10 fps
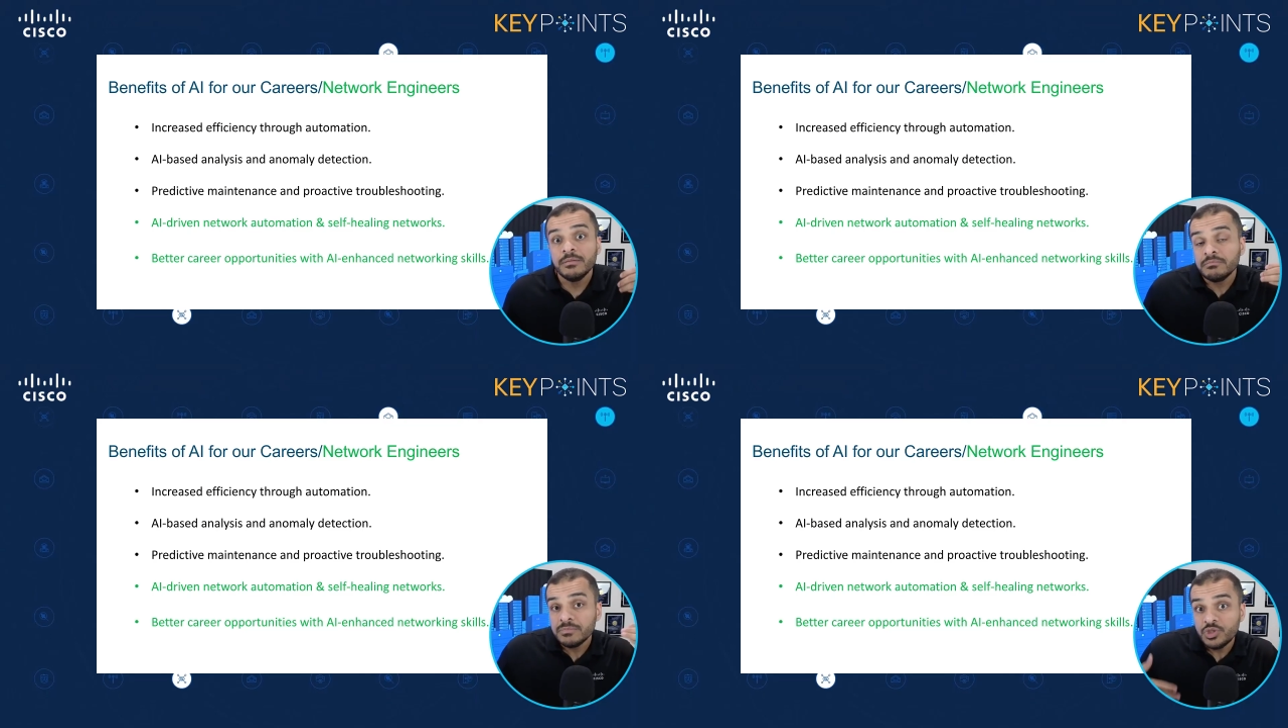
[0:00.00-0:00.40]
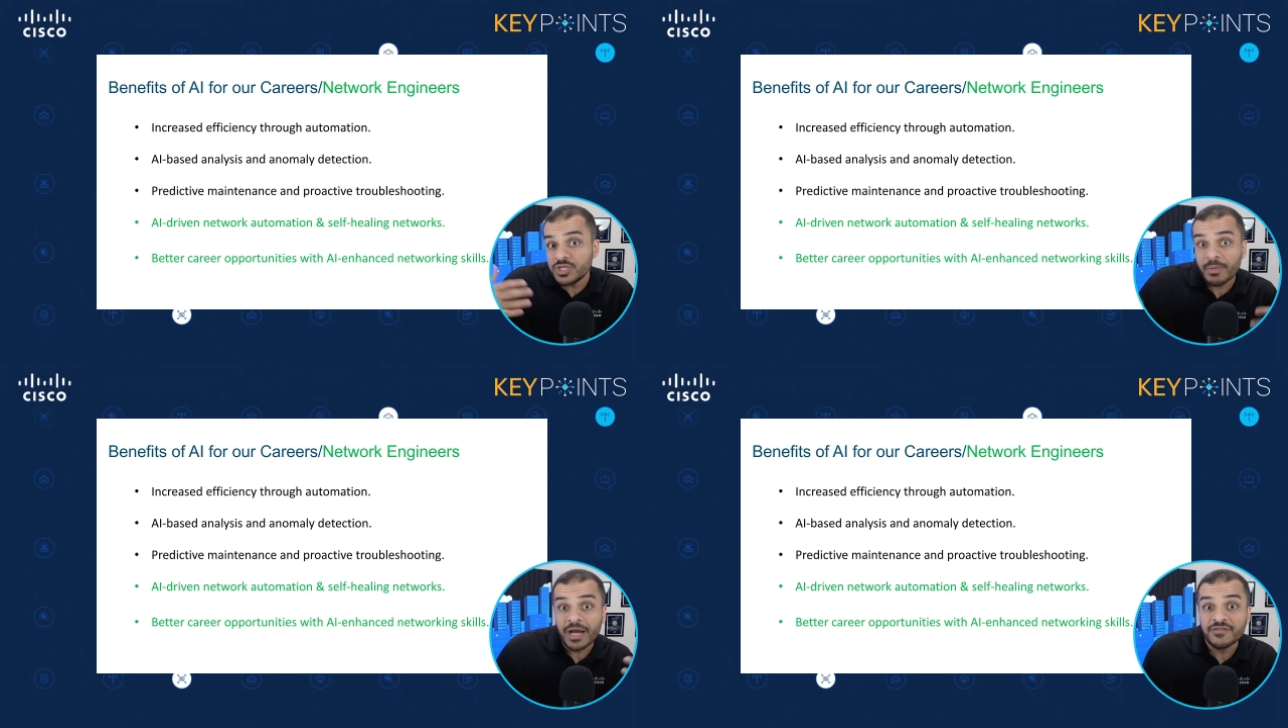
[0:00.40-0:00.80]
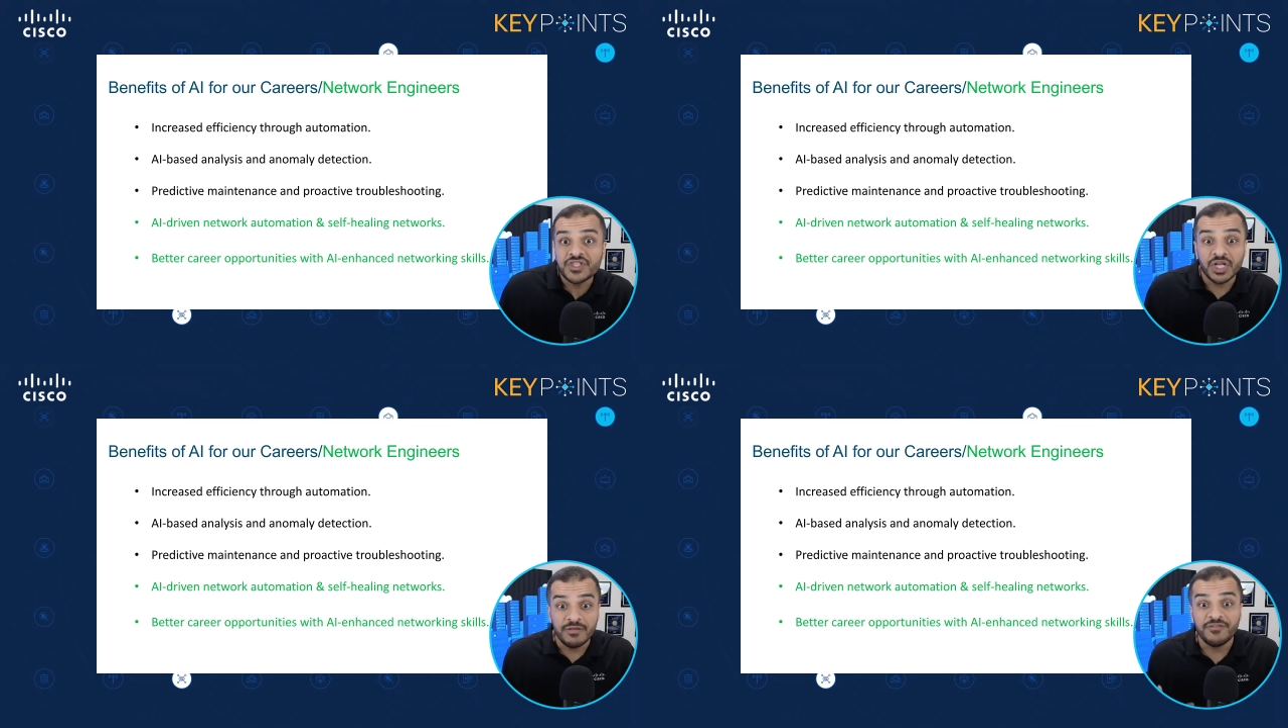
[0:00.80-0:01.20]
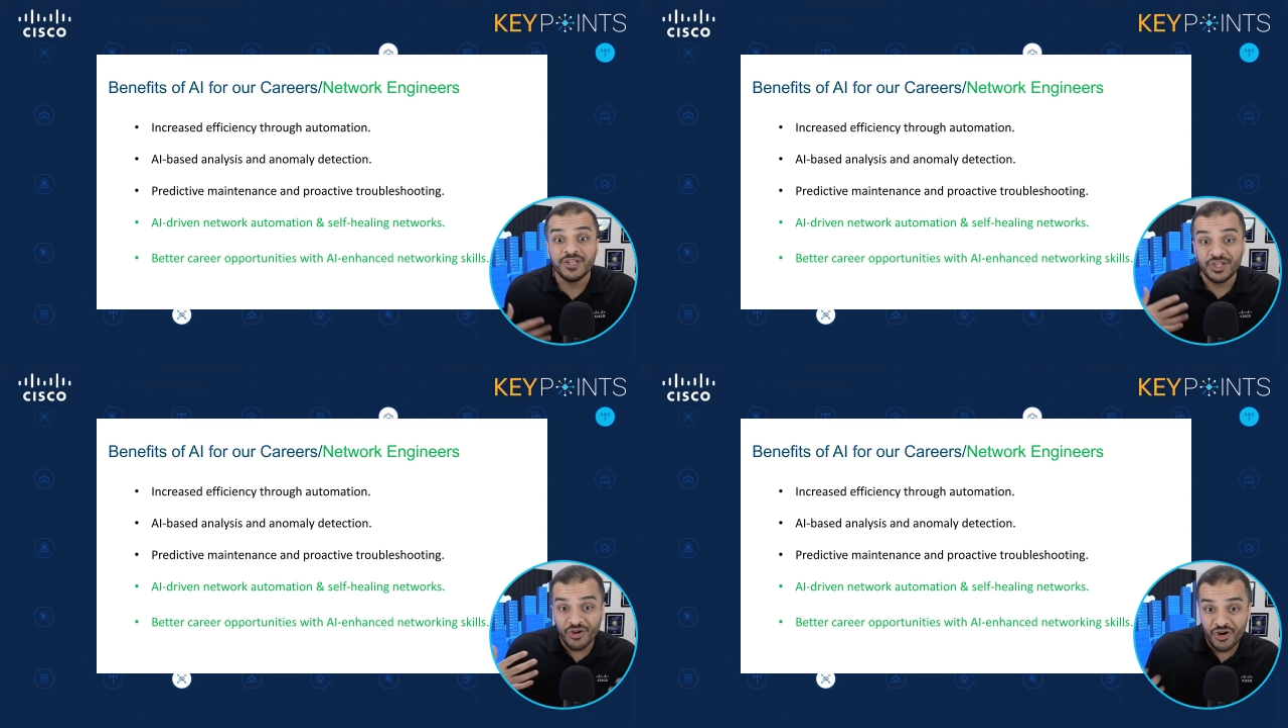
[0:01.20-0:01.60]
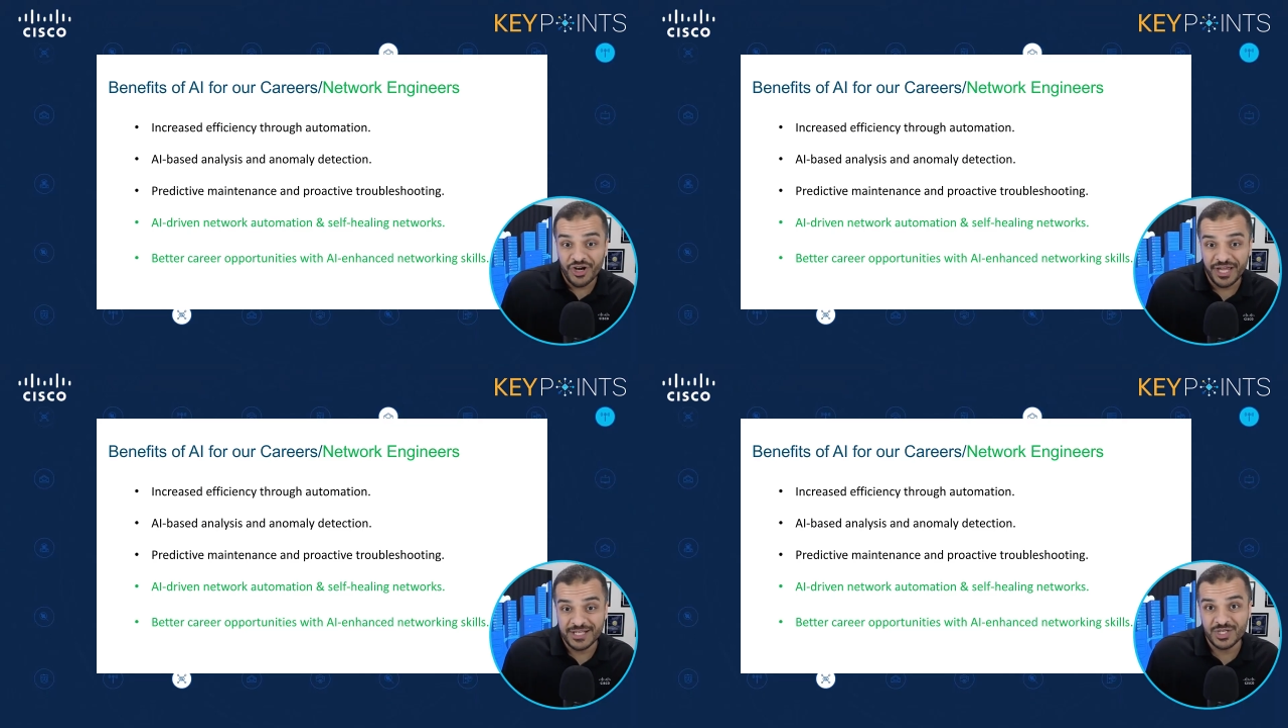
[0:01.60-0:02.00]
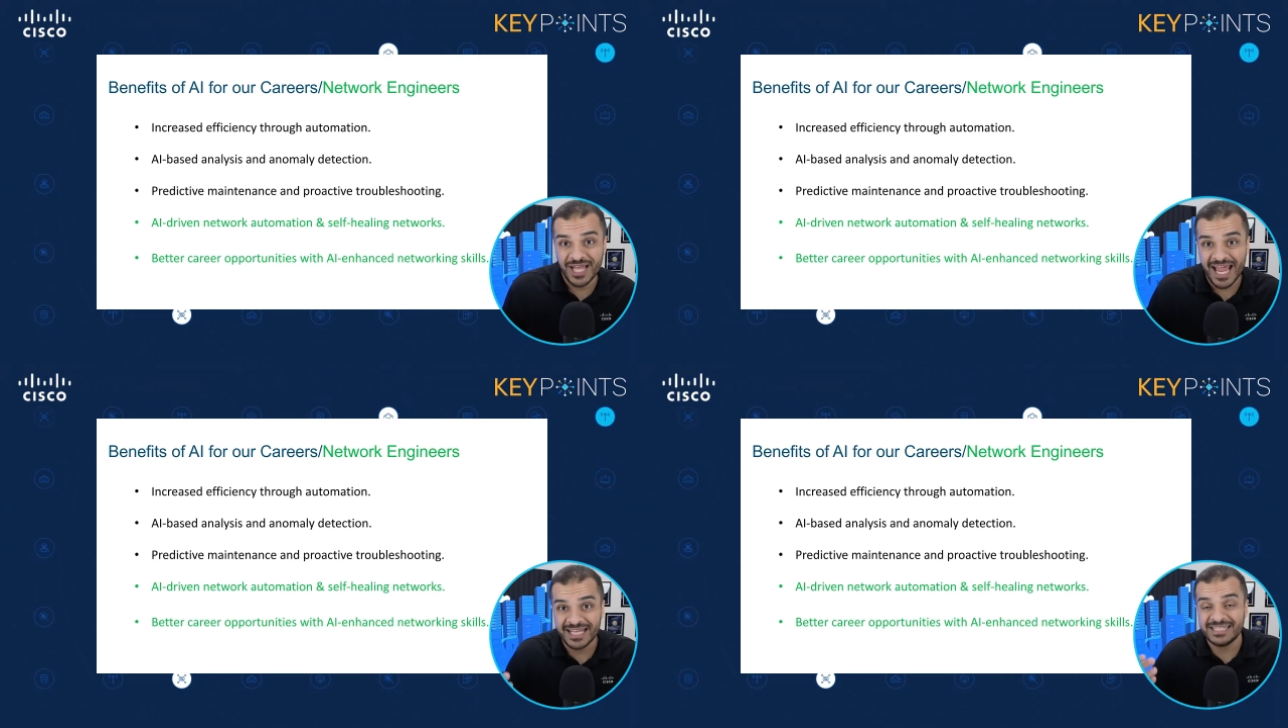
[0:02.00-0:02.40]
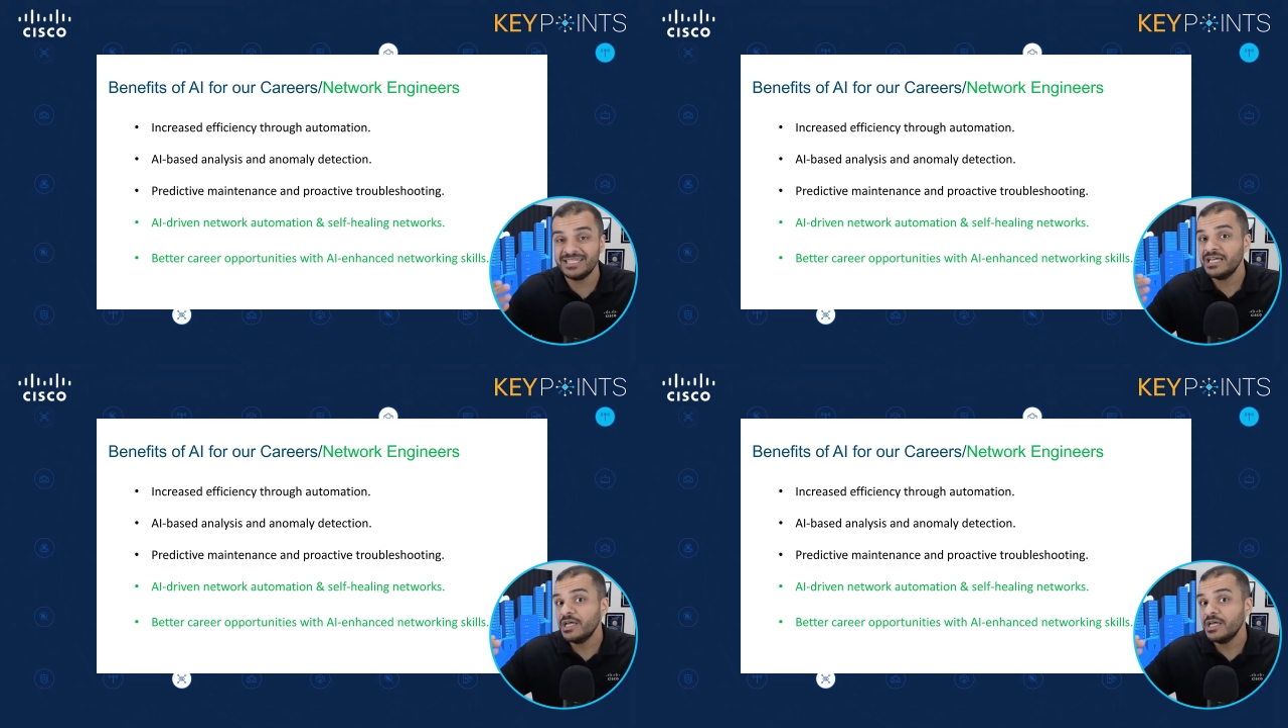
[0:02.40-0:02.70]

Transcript: do some kind of self learning so that